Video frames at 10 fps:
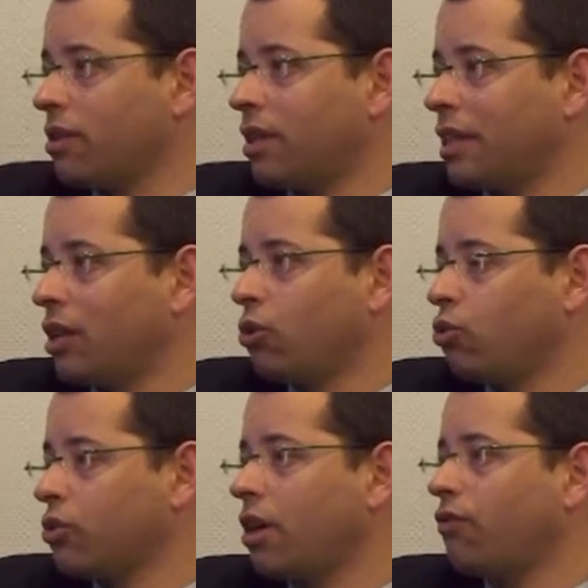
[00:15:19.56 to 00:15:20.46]
They're not going
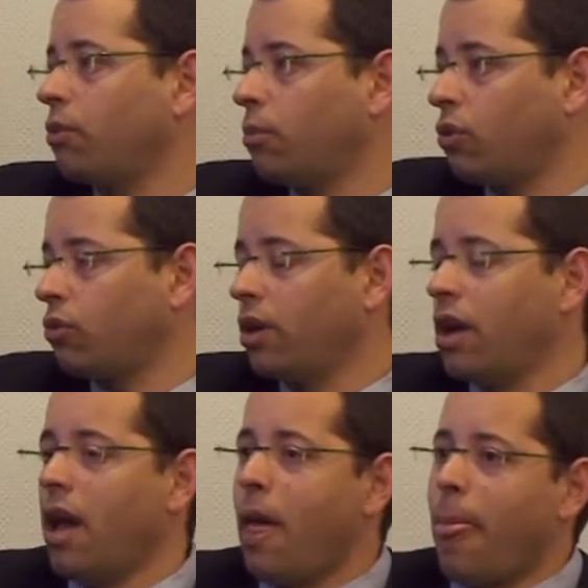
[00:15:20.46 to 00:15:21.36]
to suffer more.
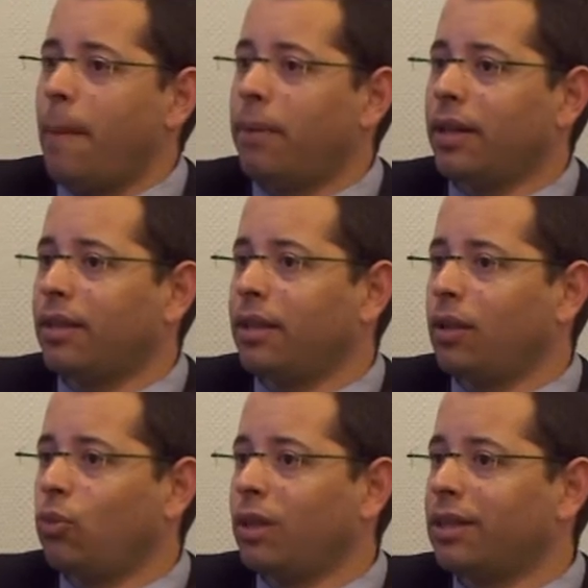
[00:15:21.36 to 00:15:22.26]
But
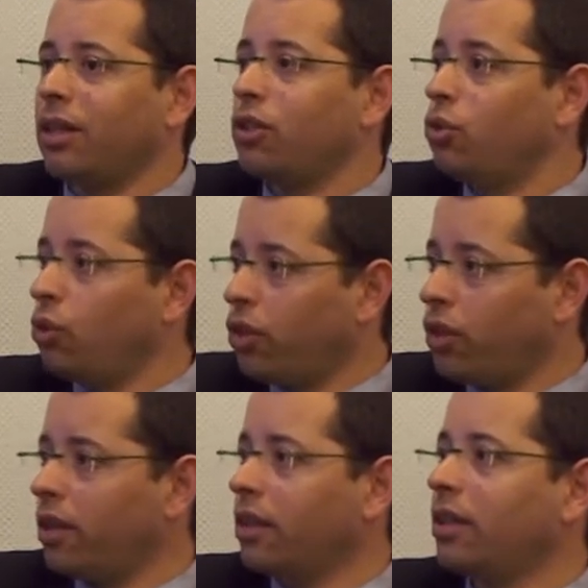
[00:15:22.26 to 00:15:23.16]
what I do
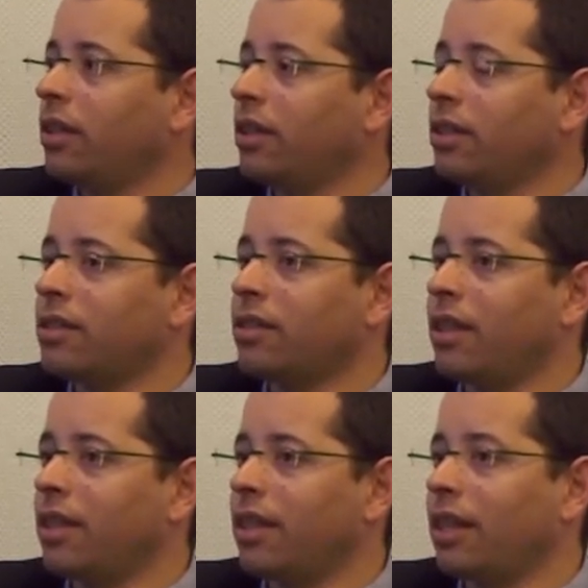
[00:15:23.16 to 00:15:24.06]
think is
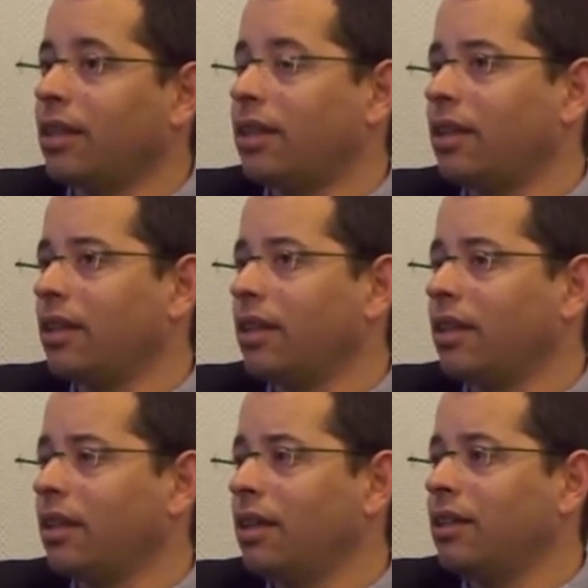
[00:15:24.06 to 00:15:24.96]
that
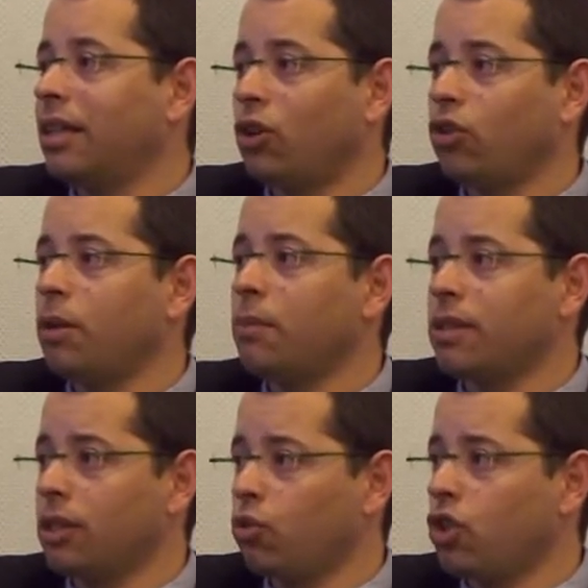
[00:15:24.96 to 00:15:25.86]
the economic
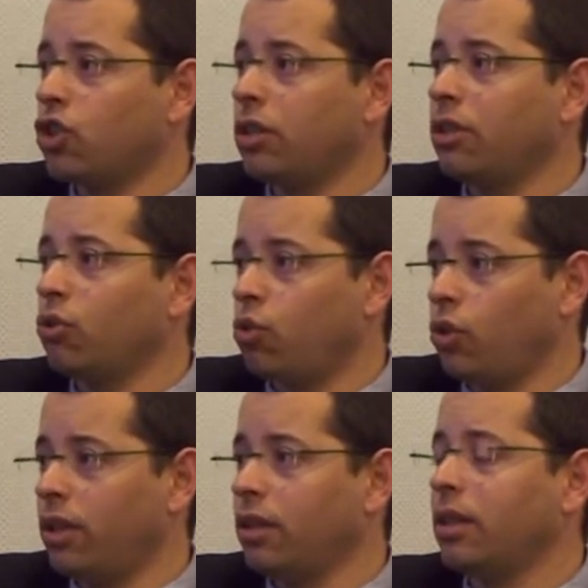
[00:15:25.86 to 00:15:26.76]
situation in
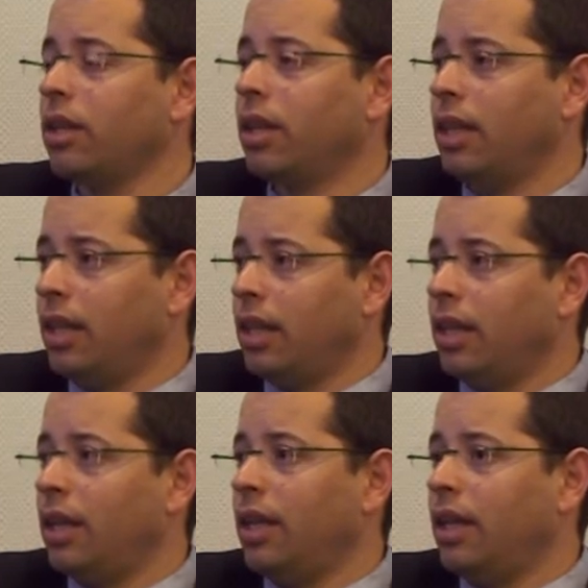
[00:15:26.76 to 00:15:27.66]
Ukraine
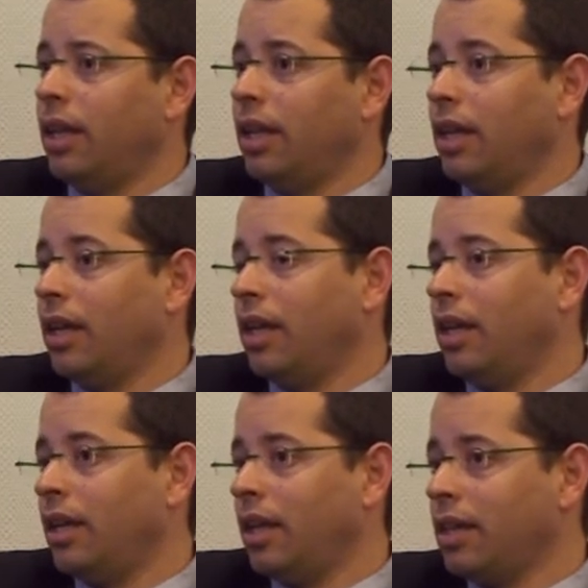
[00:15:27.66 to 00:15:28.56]

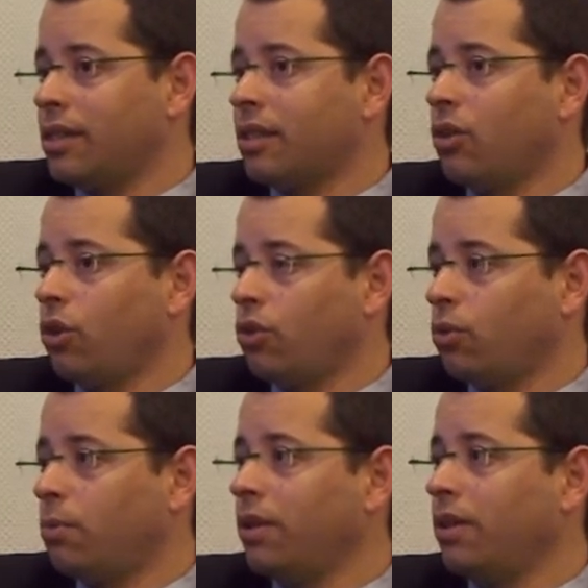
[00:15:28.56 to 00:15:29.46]
is going
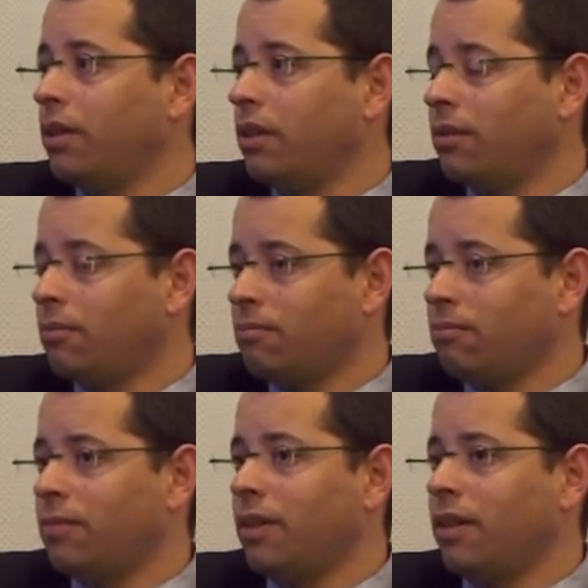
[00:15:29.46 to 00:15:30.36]
to be,
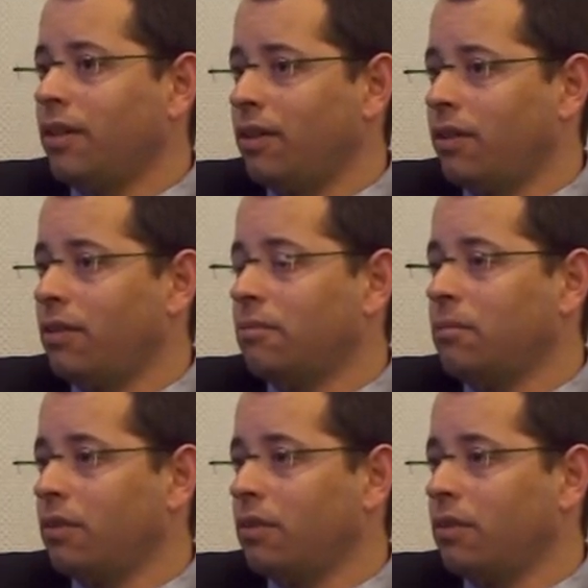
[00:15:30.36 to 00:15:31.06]
I